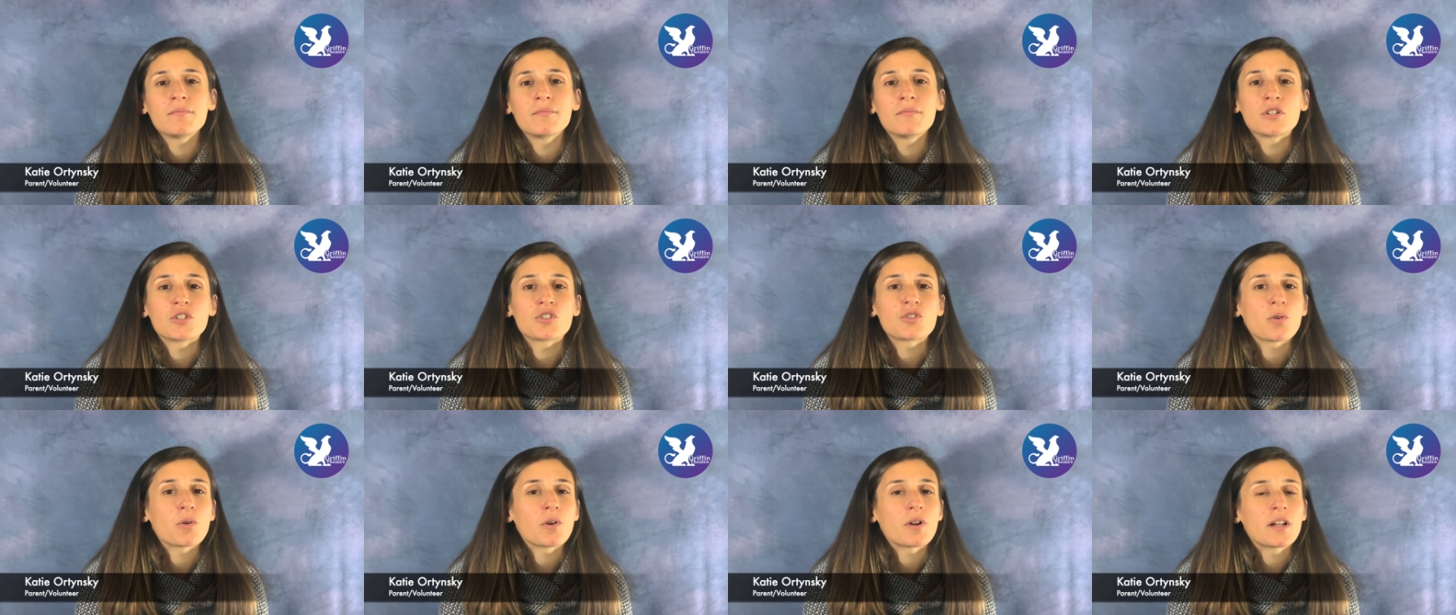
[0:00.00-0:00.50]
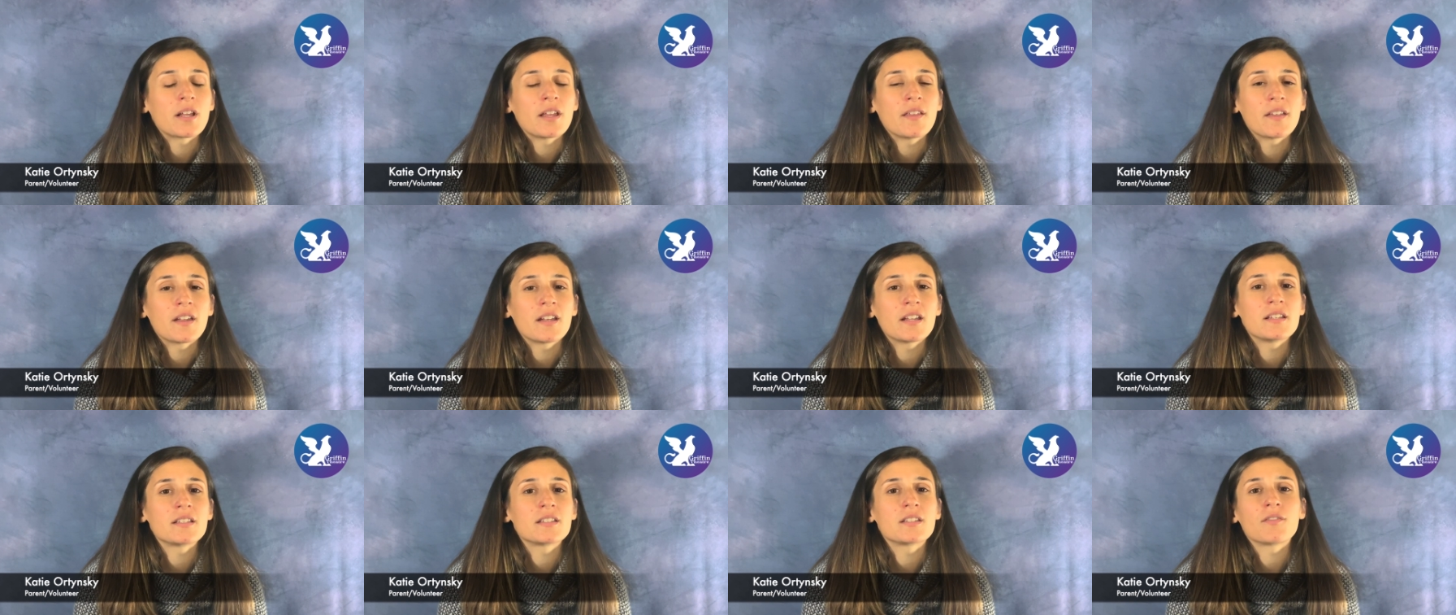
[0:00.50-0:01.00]
maturity
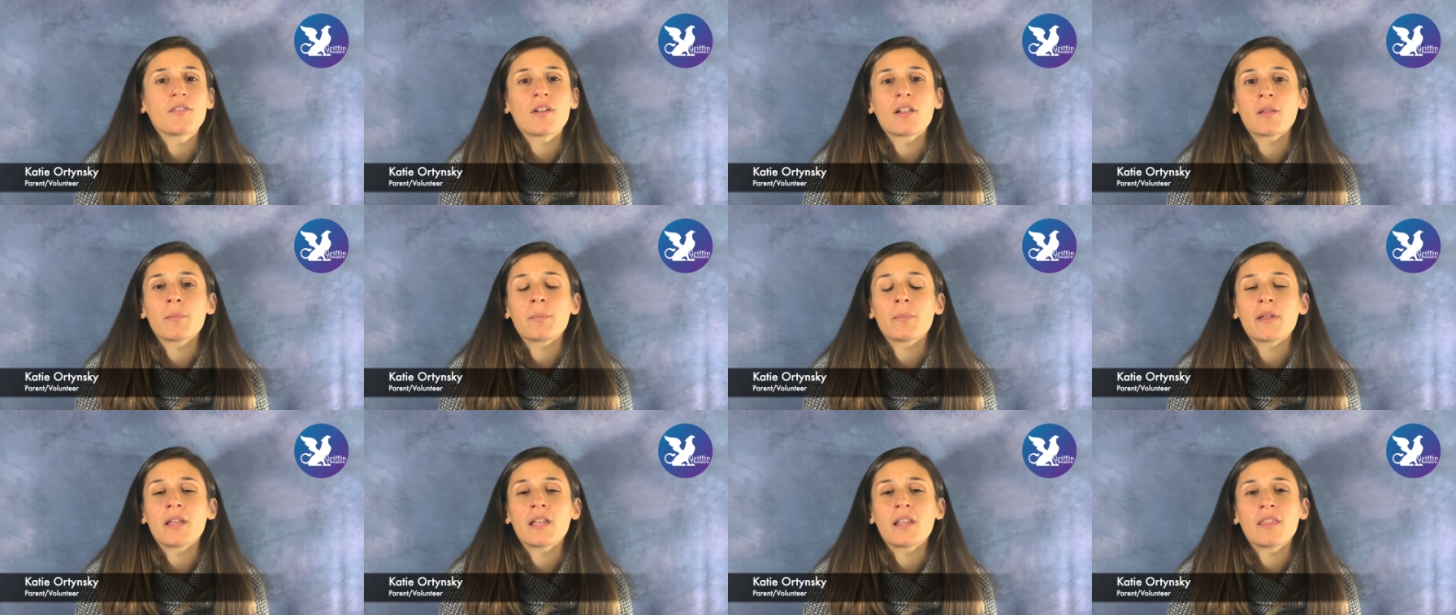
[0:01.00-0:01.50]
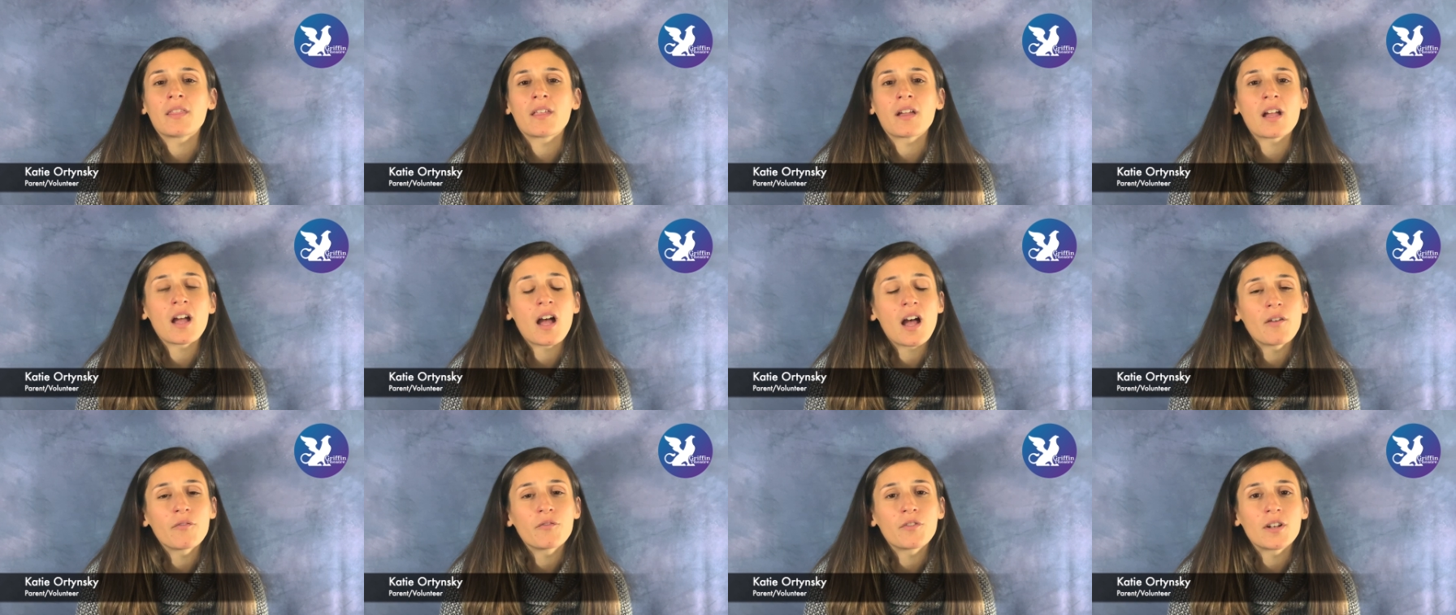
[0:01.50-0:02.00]
that he's developing, the
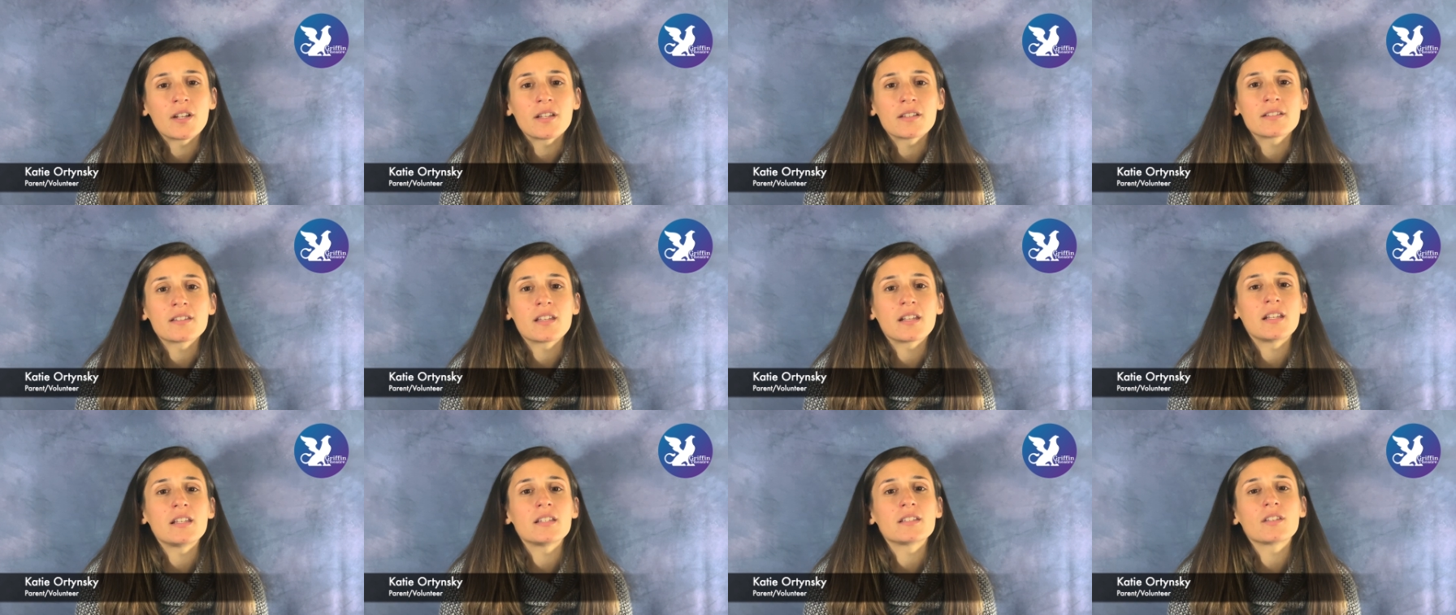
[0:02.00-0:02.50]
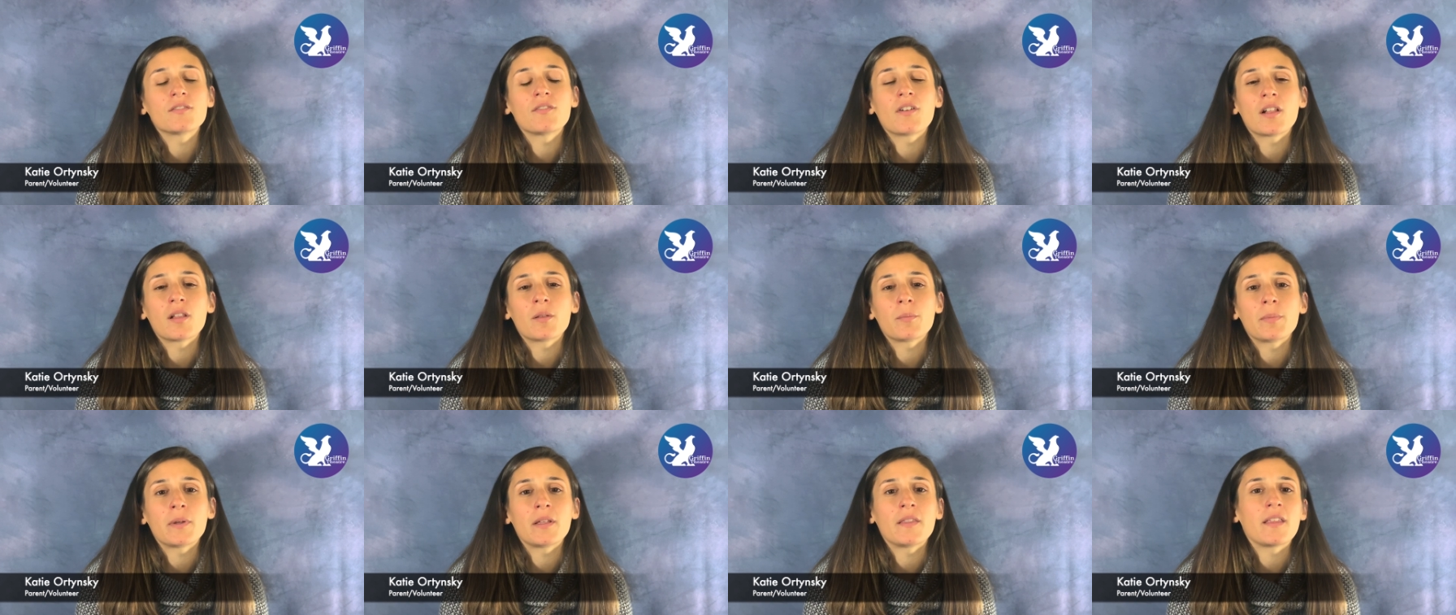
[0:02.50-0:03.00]
confidence that he's
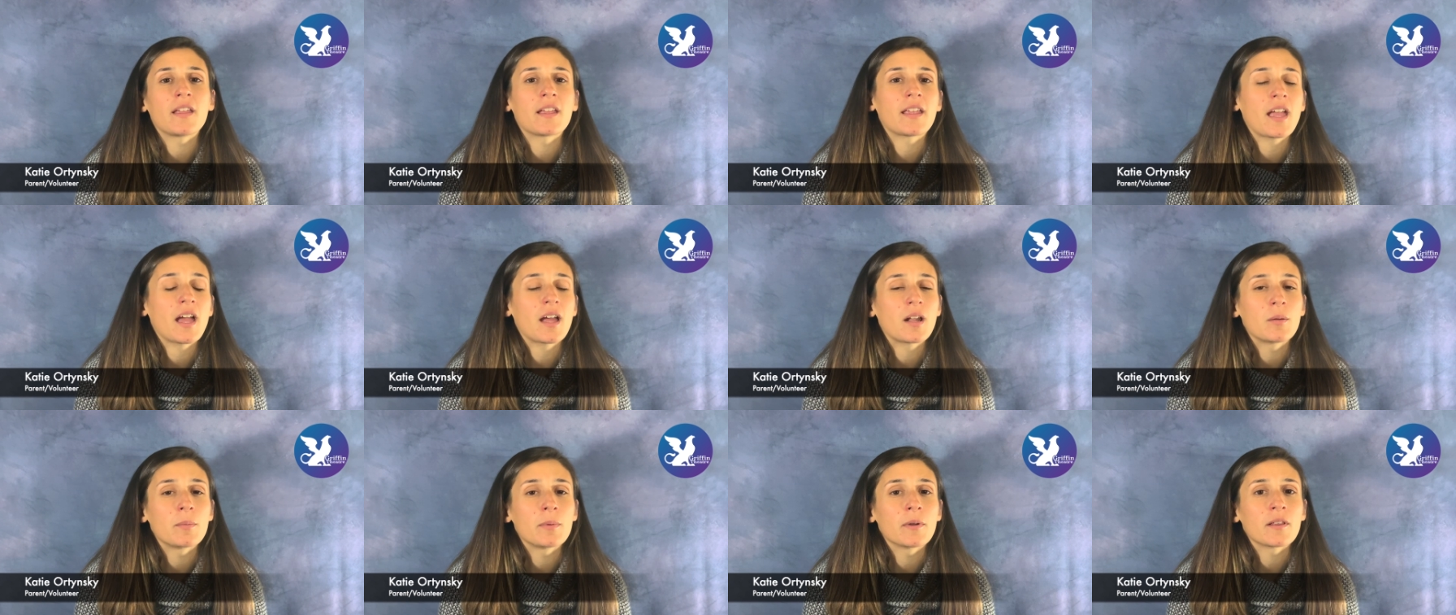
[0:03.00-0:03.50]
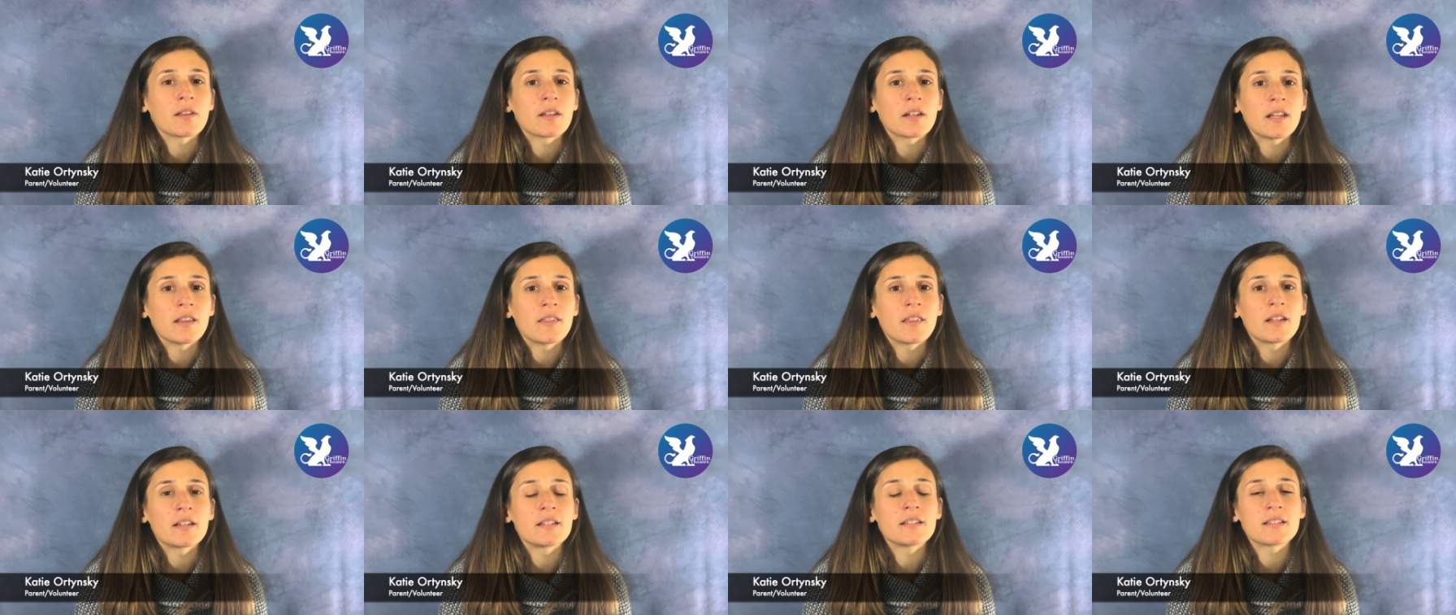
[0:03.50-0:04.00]
developing, the
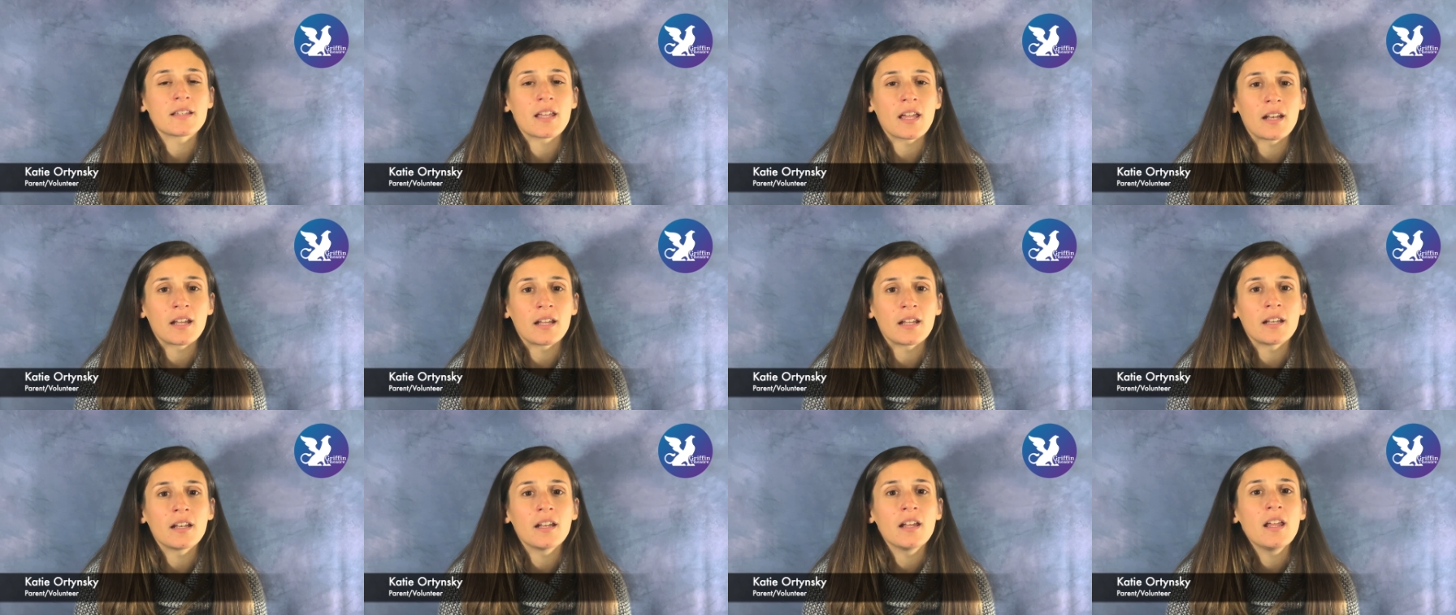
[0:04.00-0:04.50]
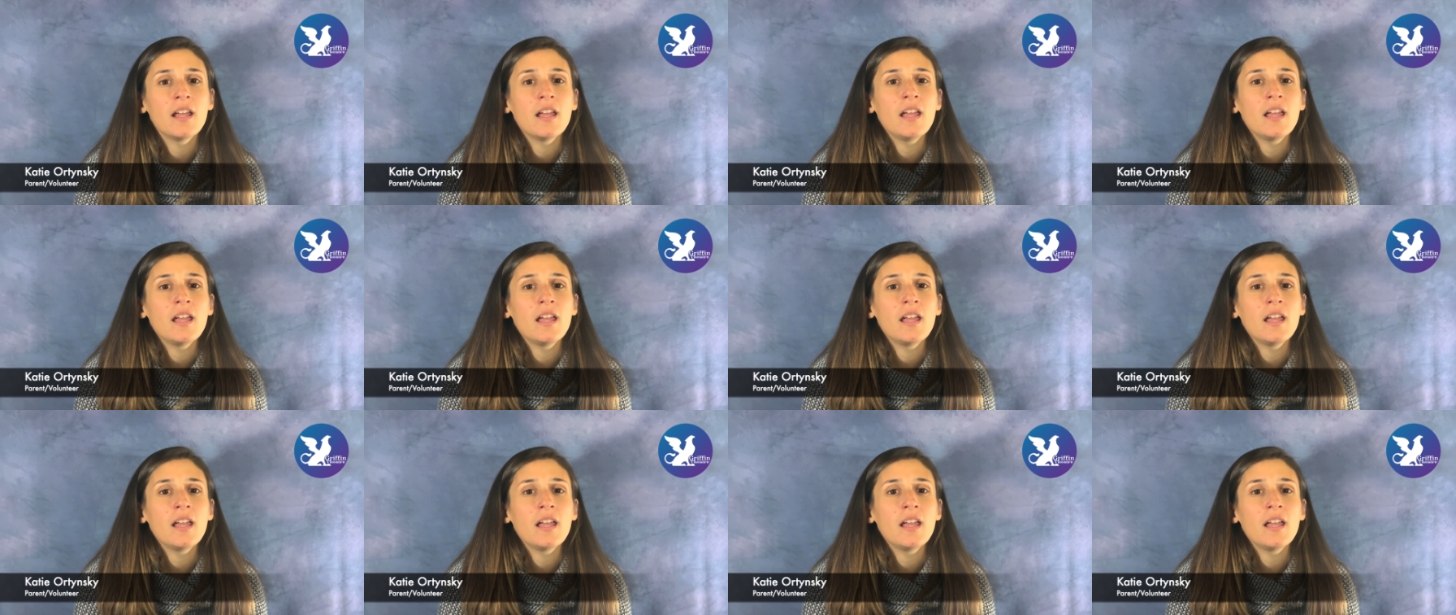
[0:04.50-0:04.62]
accountability that he's getting,